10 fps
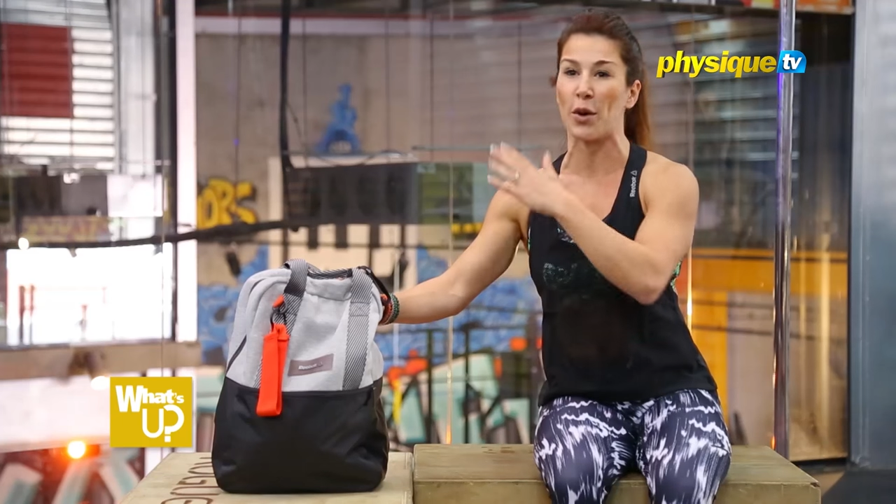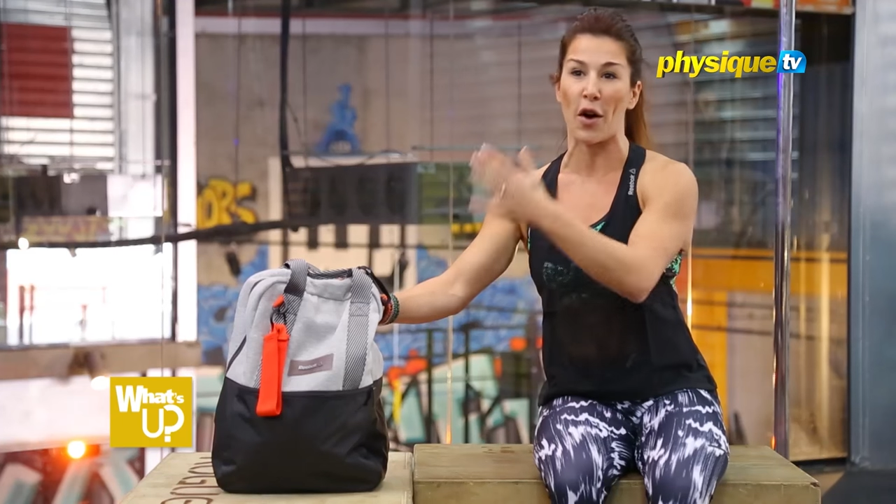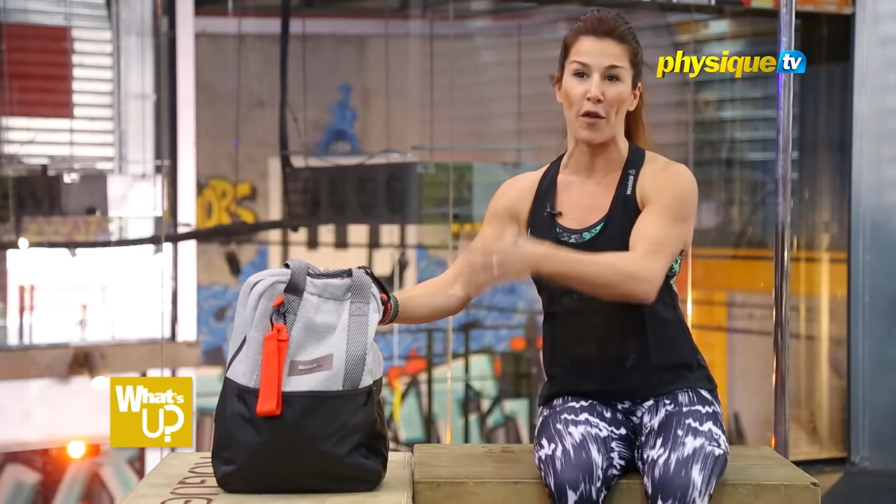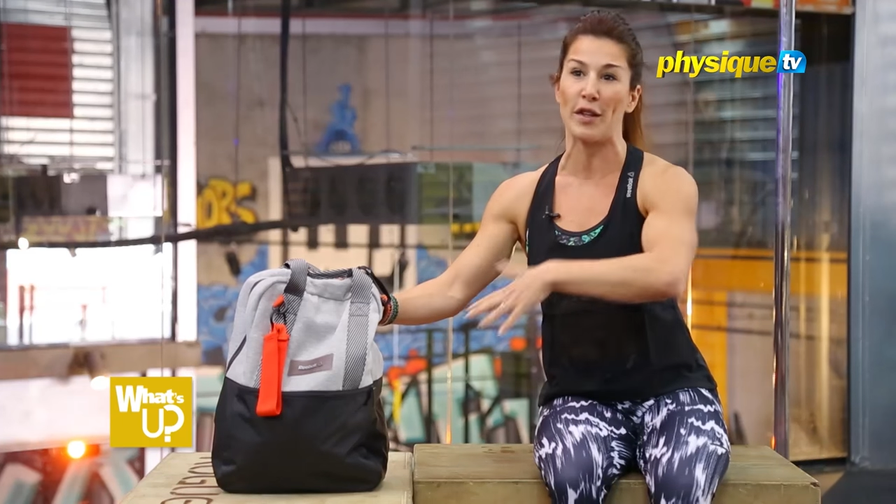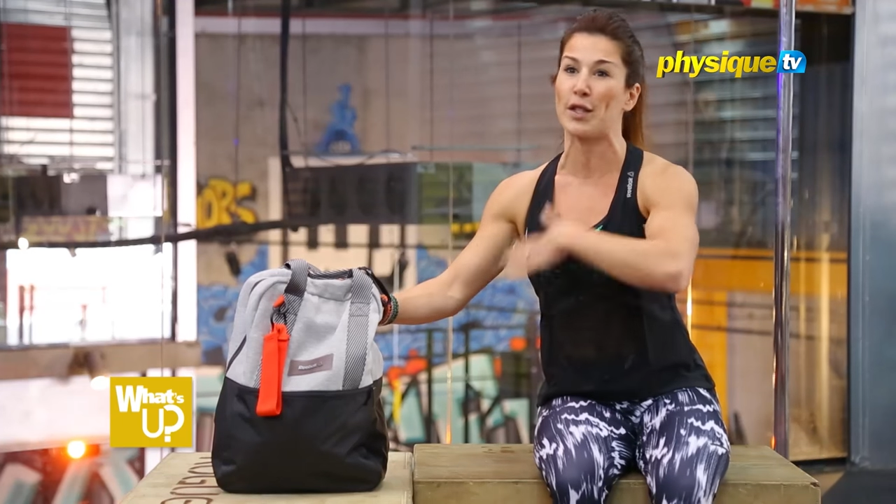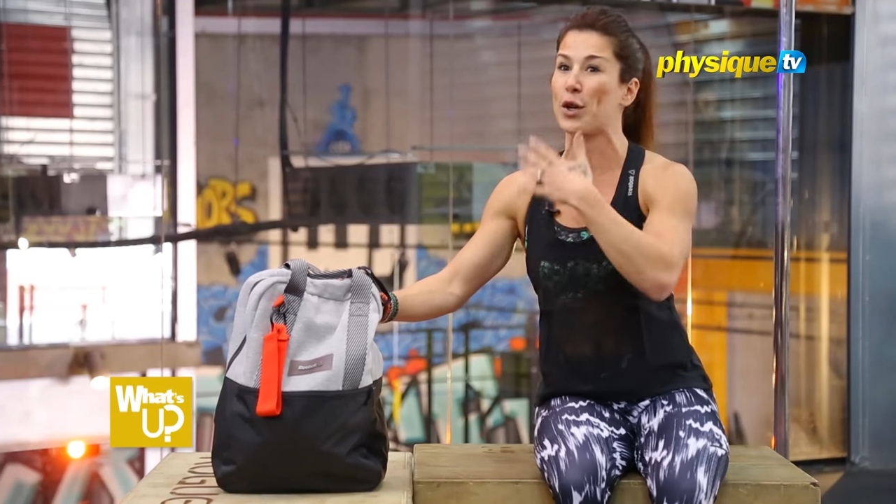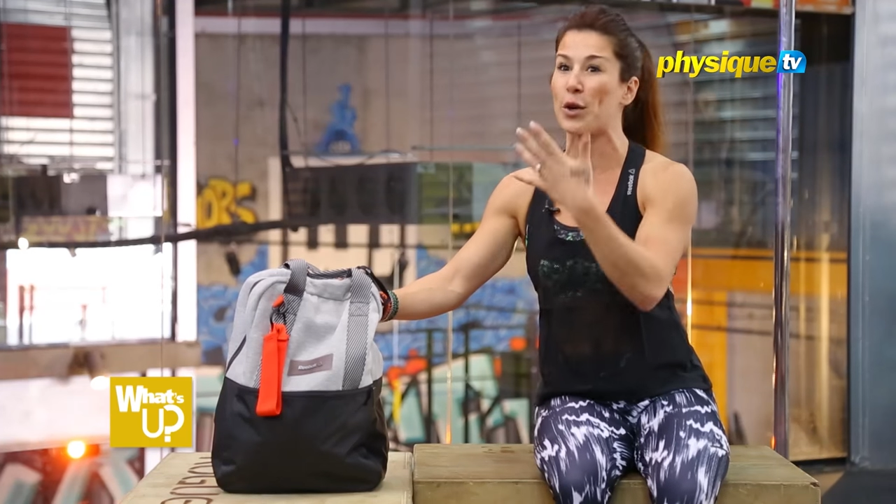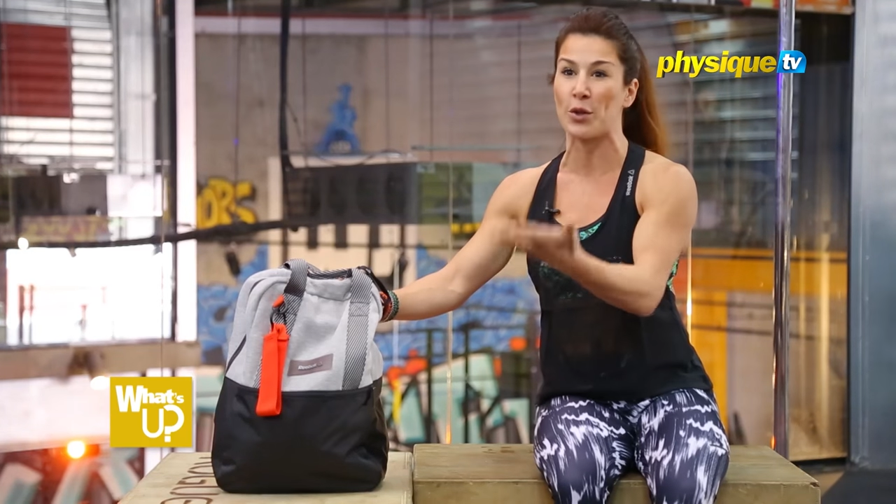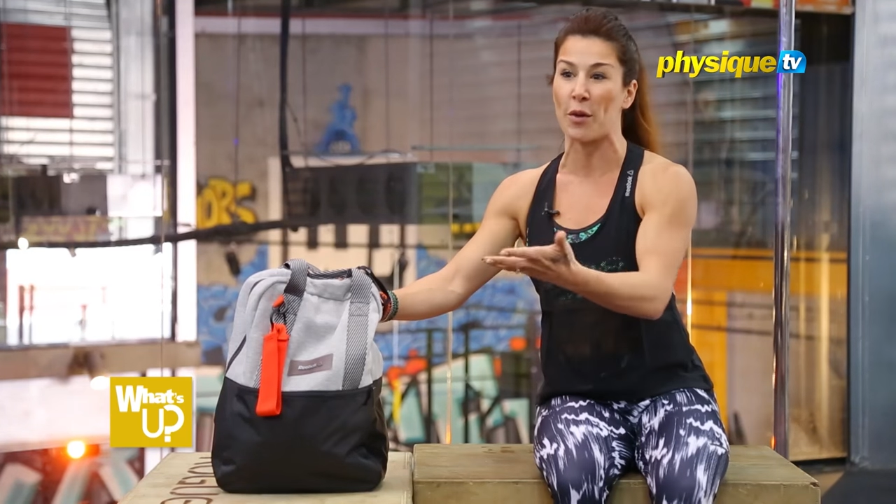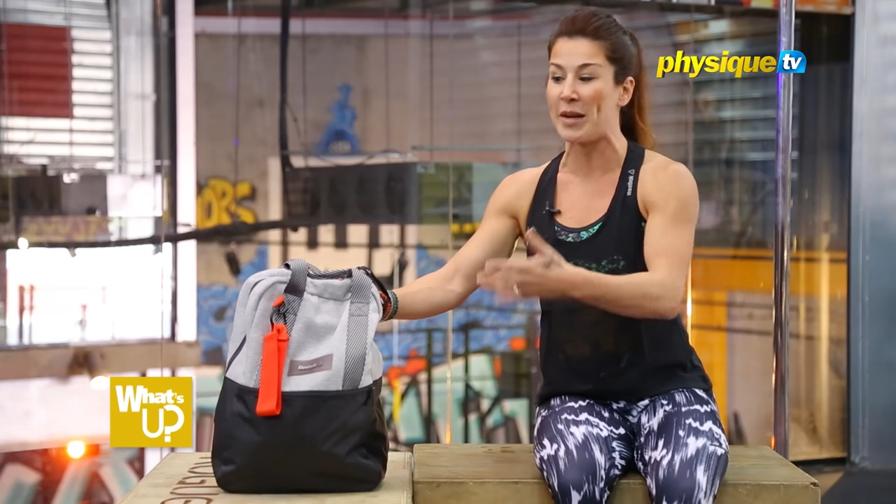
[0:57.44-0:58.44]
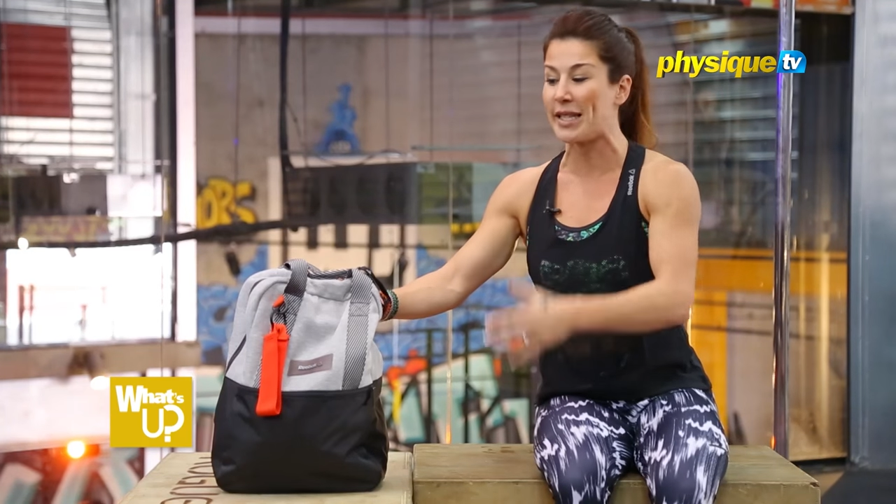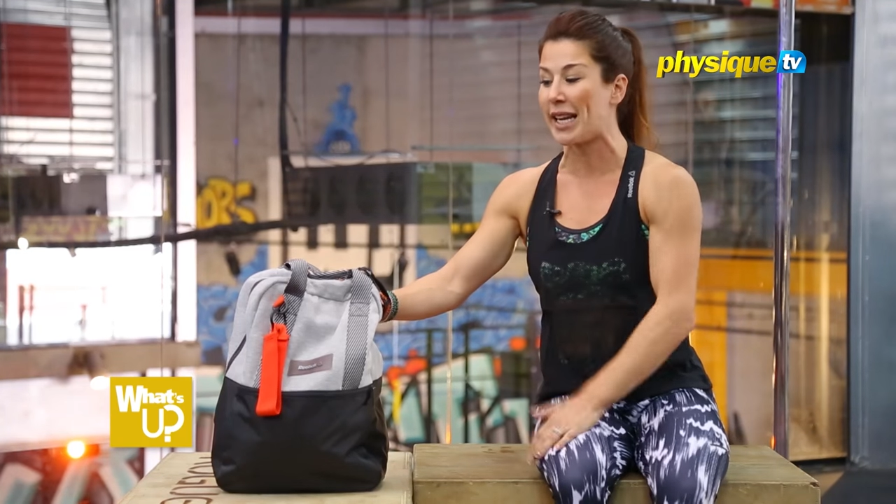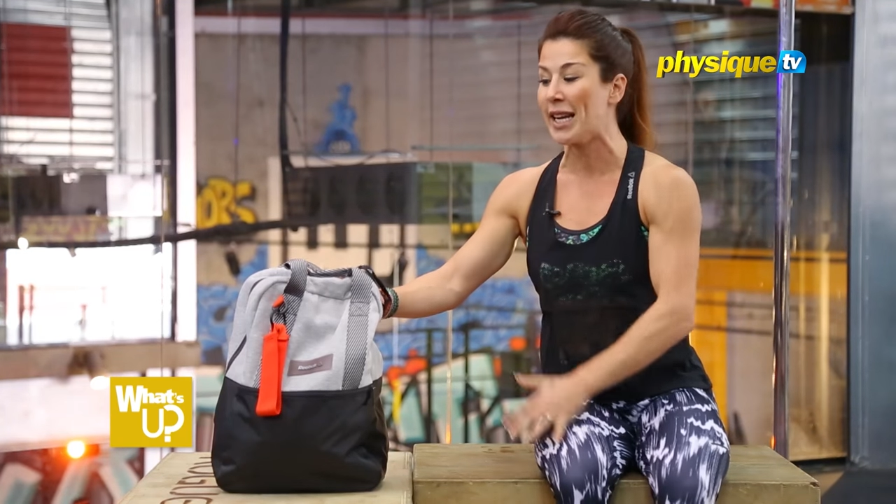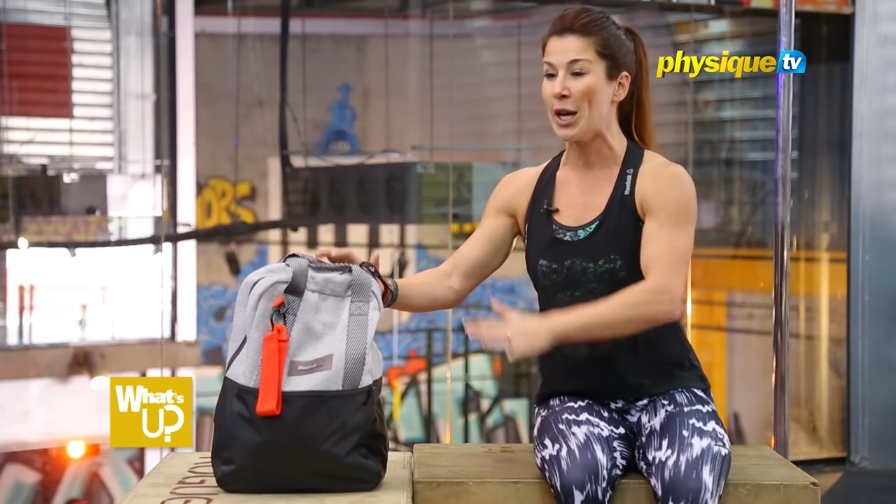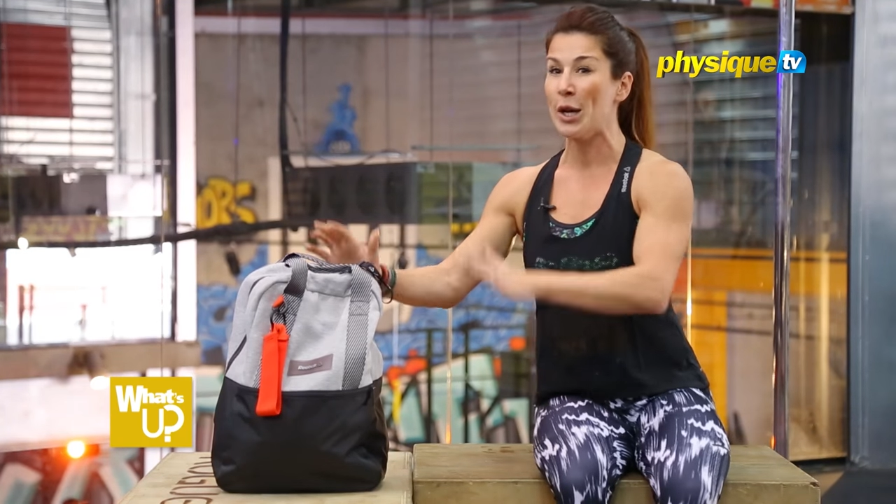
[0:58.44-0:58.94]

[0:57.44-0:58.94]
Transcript: to an office or going to a meeting,